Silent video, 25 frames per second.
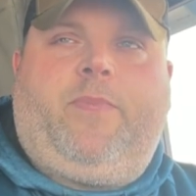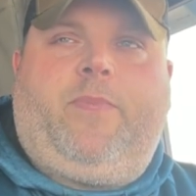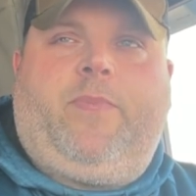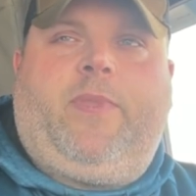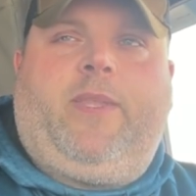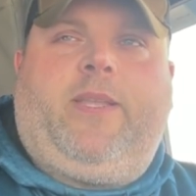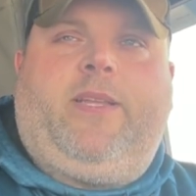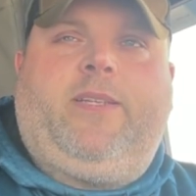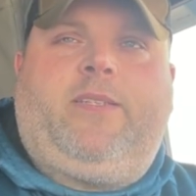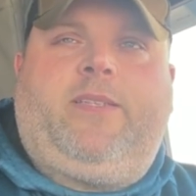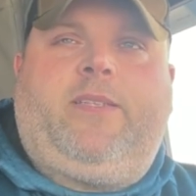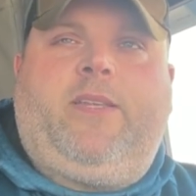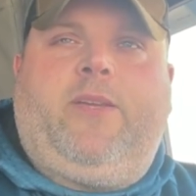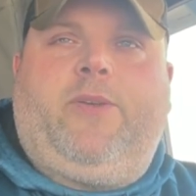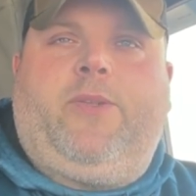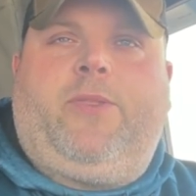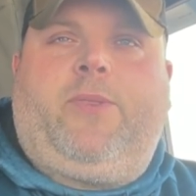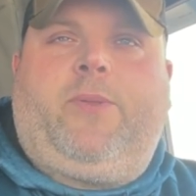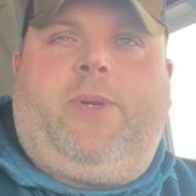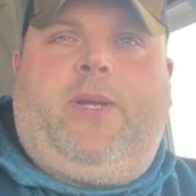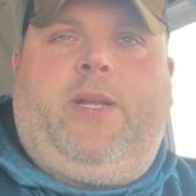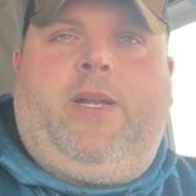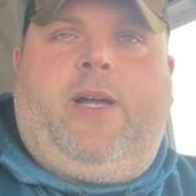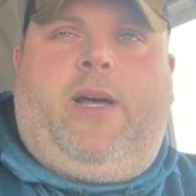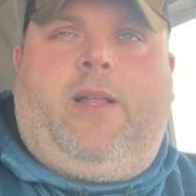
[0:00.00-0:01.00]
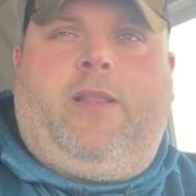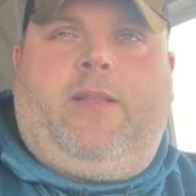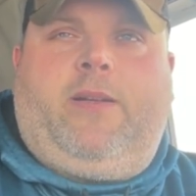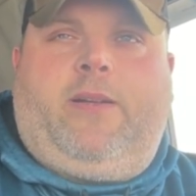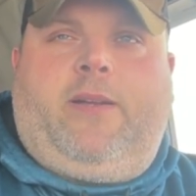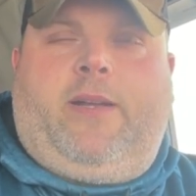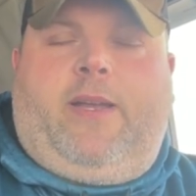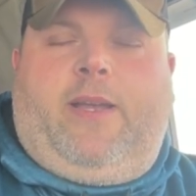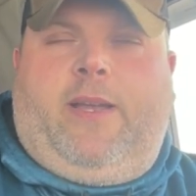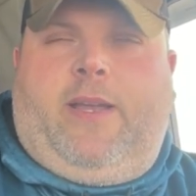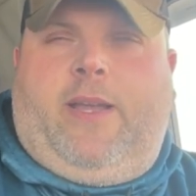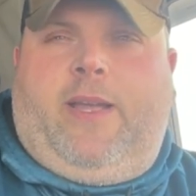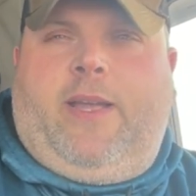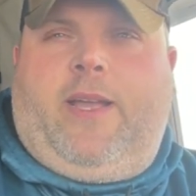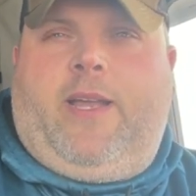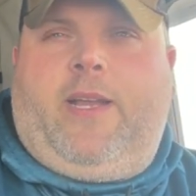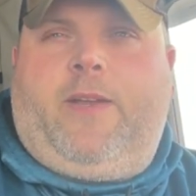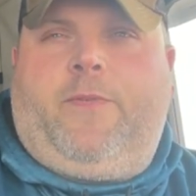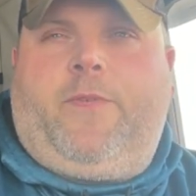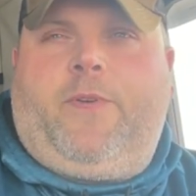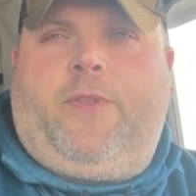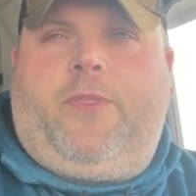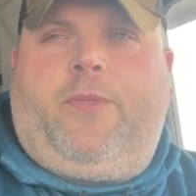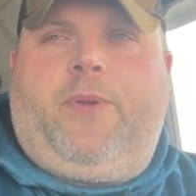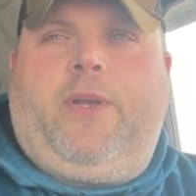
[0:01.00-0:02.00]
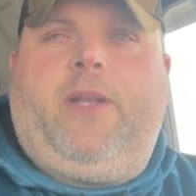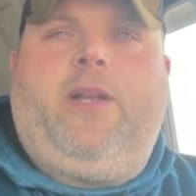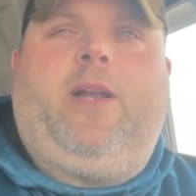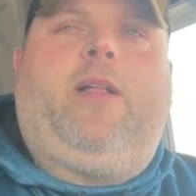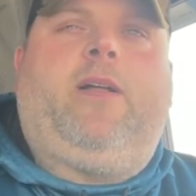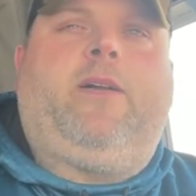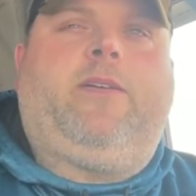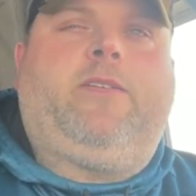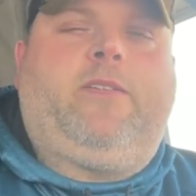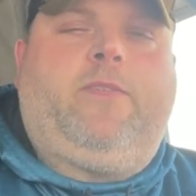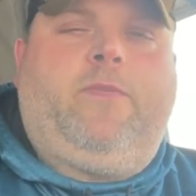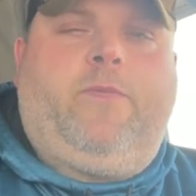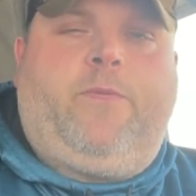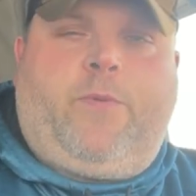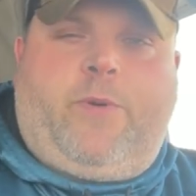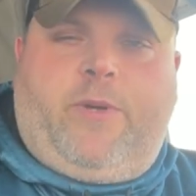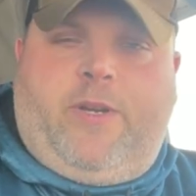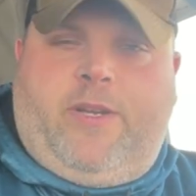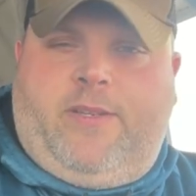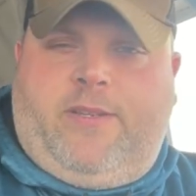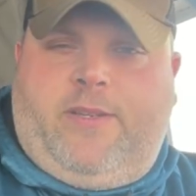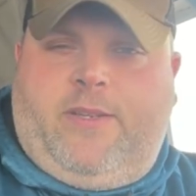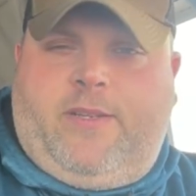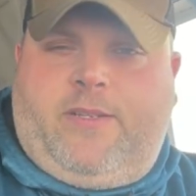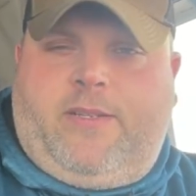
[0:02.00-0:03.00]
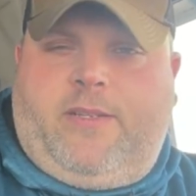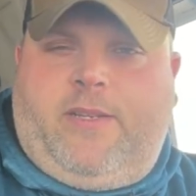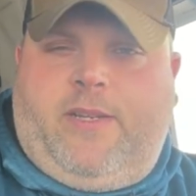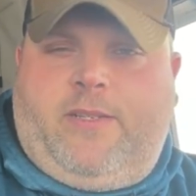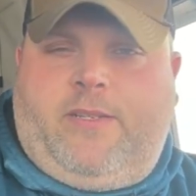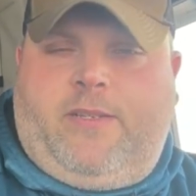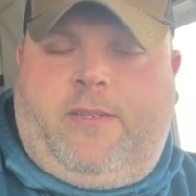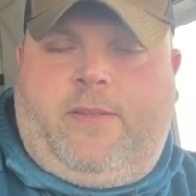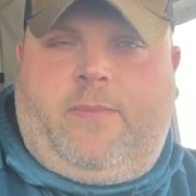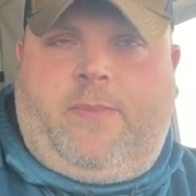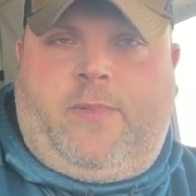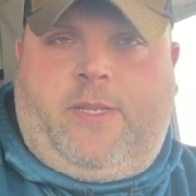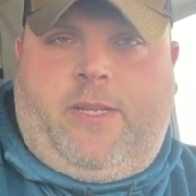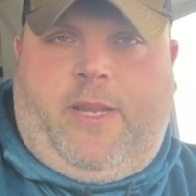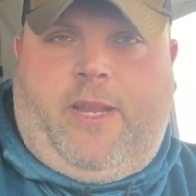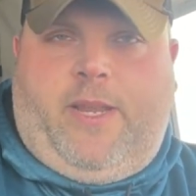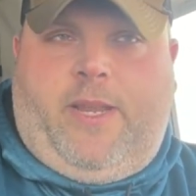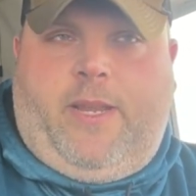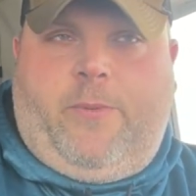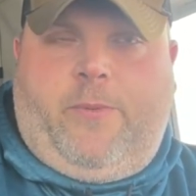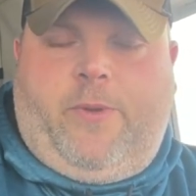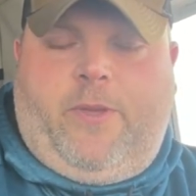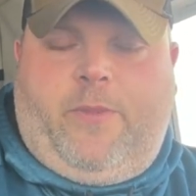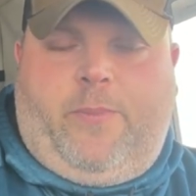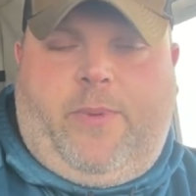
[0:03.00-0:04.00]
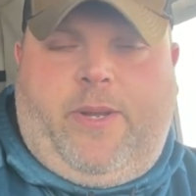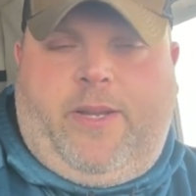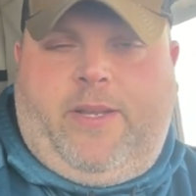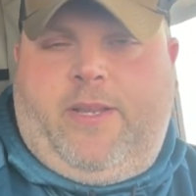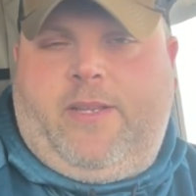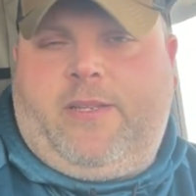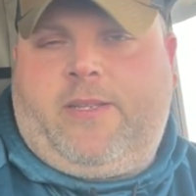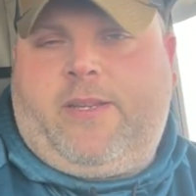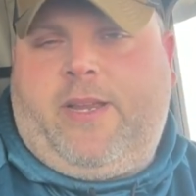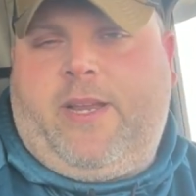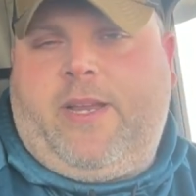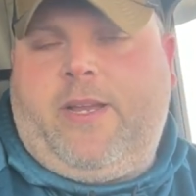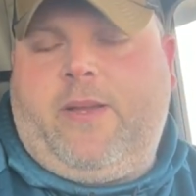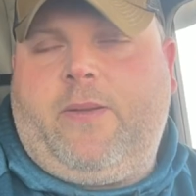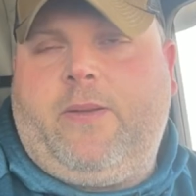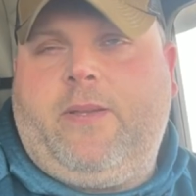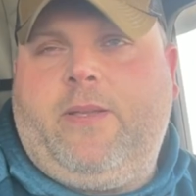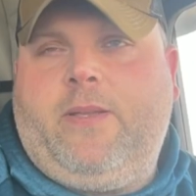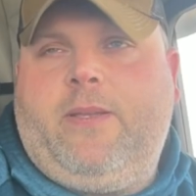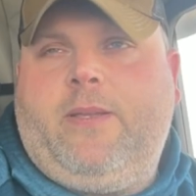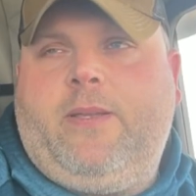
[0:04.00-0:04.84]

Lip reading: $3. I got it for $3.46 today with my discount.